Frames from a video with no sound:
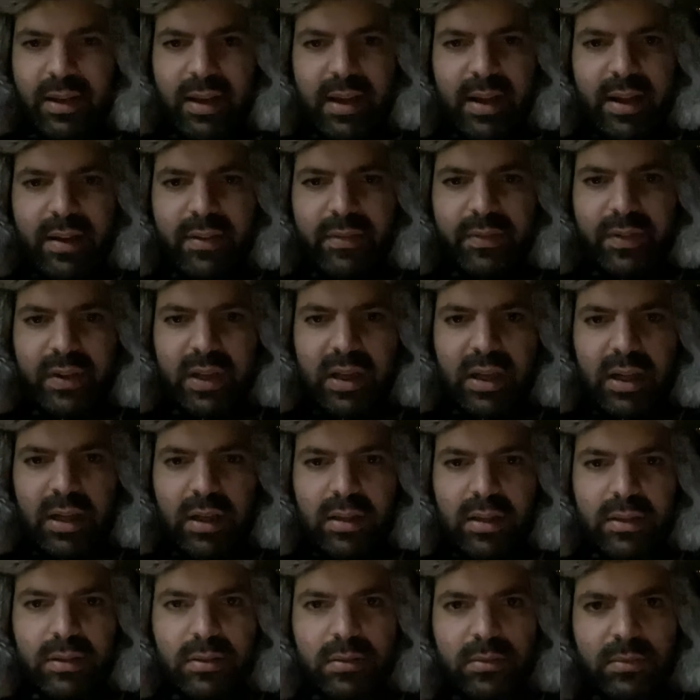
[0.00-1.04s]
have
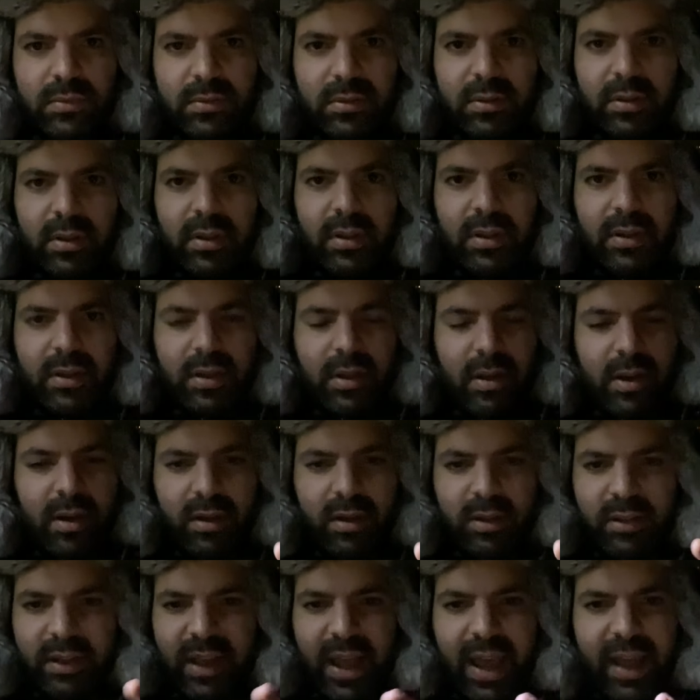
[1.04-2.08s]

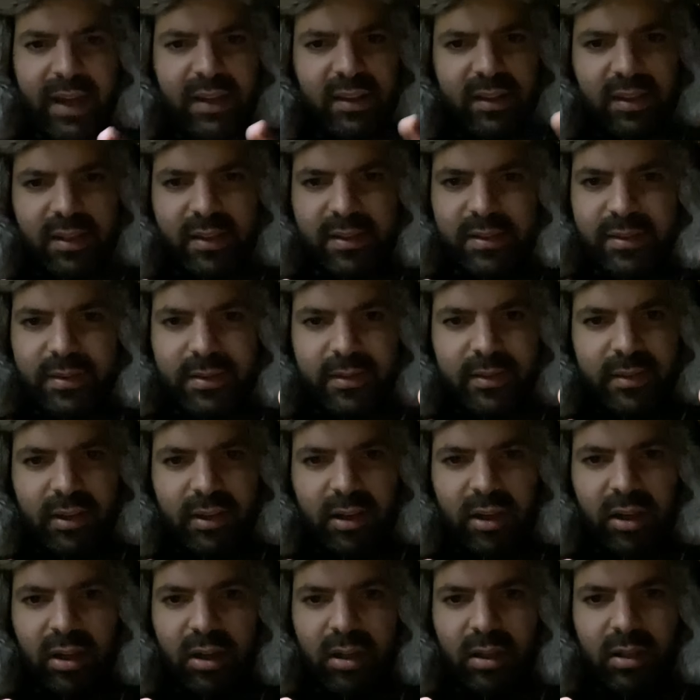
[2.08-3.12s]
their catalysts
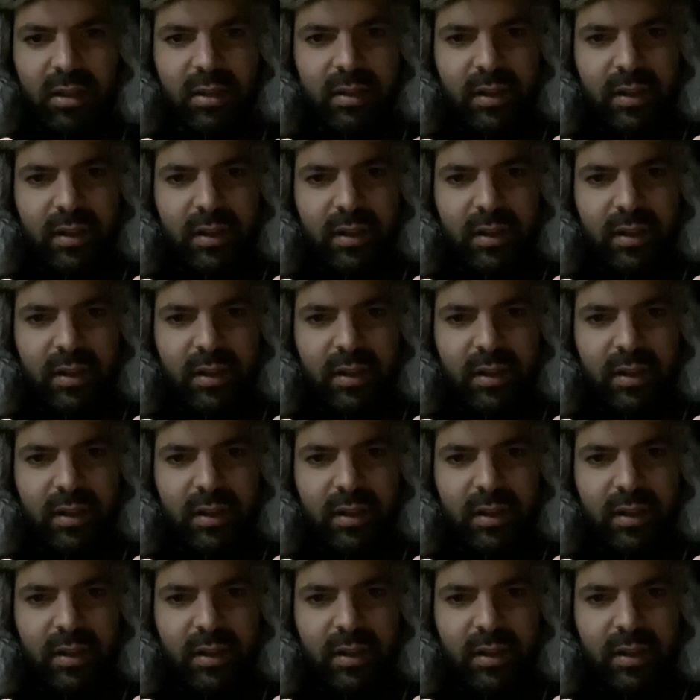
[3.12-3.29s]
are